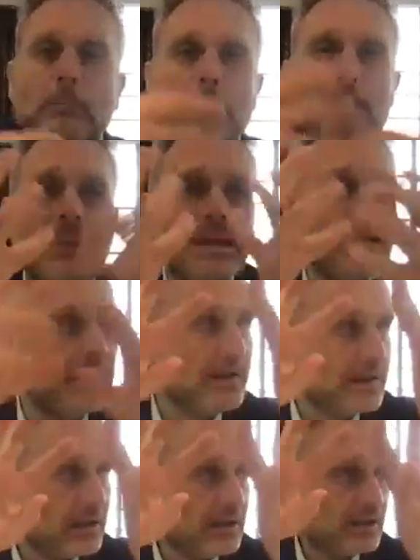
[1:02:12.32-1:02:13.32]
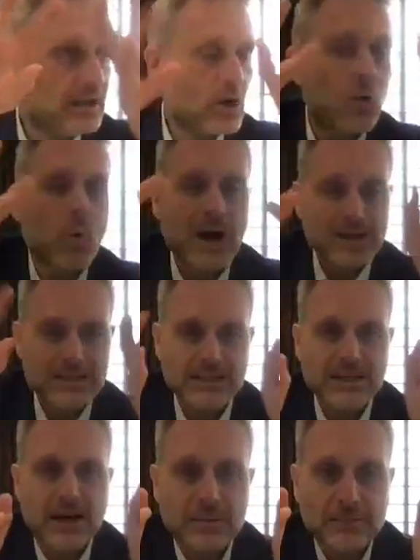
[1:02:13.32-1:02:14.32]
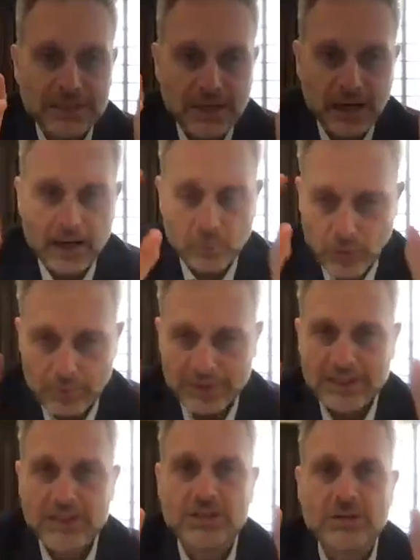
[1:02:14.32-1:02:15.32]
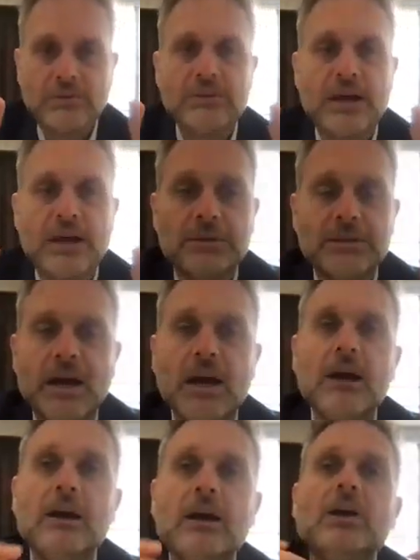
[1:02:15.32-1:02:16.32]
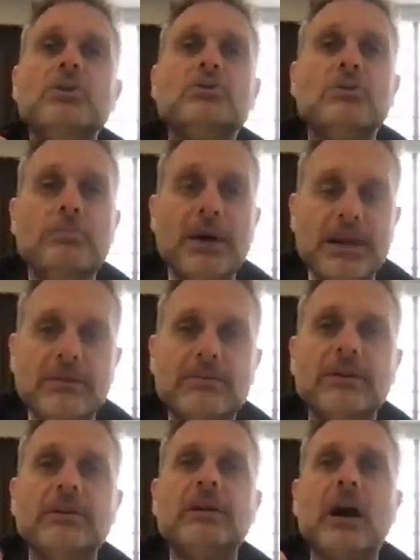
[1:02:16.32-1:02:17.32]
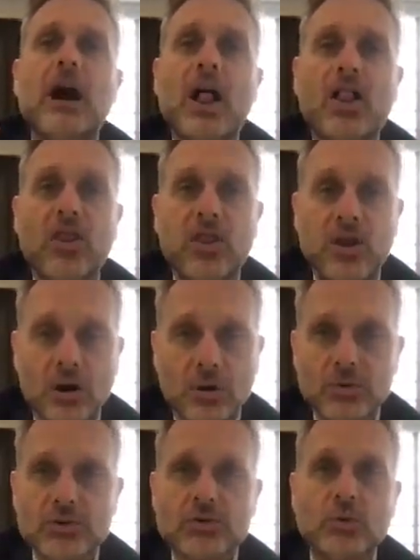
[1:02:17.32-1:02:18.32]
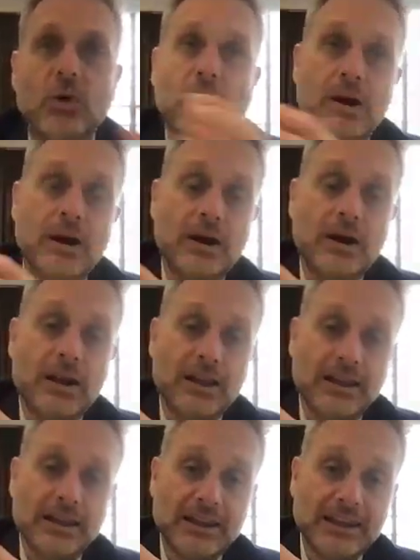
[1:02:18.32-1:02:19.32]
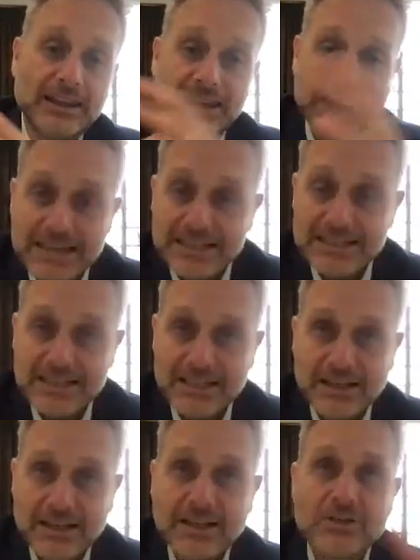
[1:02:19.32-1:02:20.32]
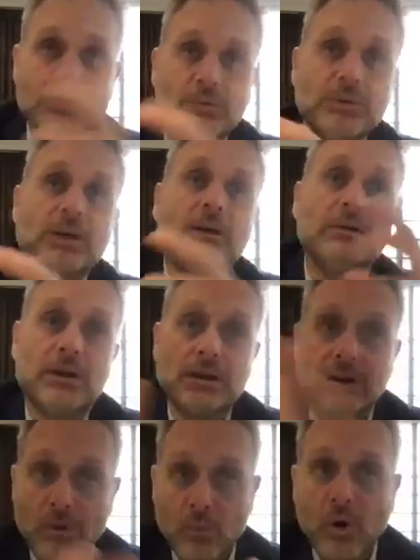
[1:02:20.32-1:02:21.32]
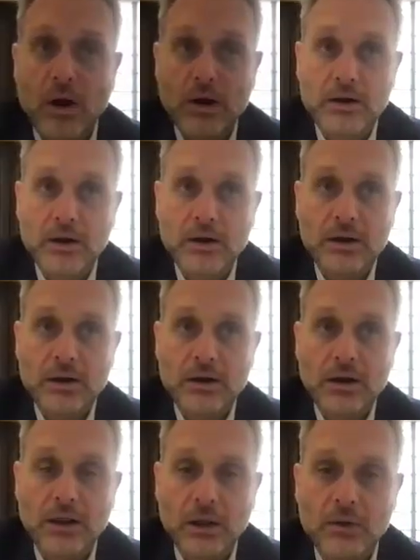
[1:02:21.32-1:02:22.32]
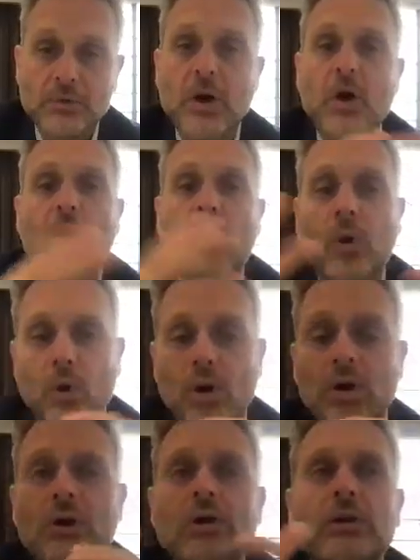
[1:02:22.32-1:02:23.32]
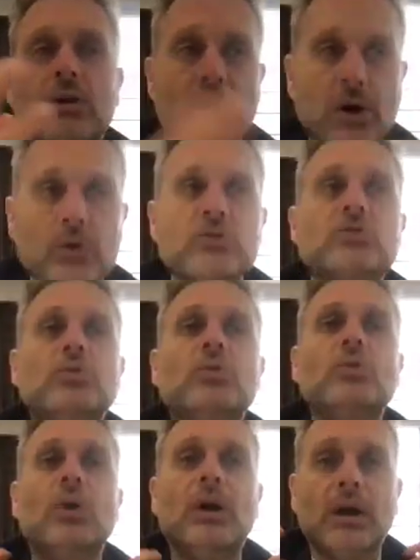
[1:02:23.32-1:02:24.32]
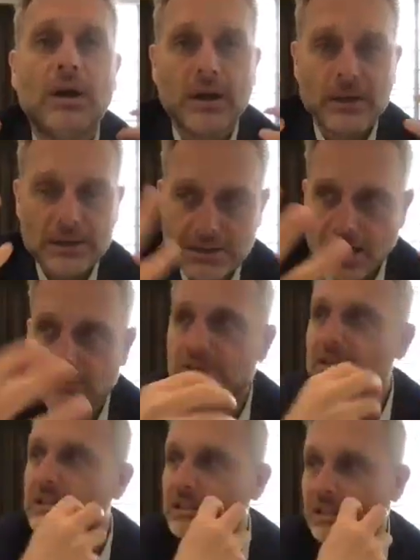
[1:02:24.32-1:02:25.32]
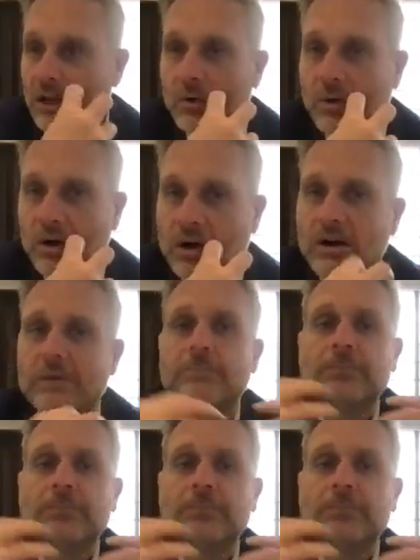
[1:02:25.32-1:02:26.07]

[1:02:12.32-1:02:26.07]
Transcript: mini quasi Amidah, a repetition of the Amidah to benefit those who are late, so they're not going to walk alone, or those who daven slower.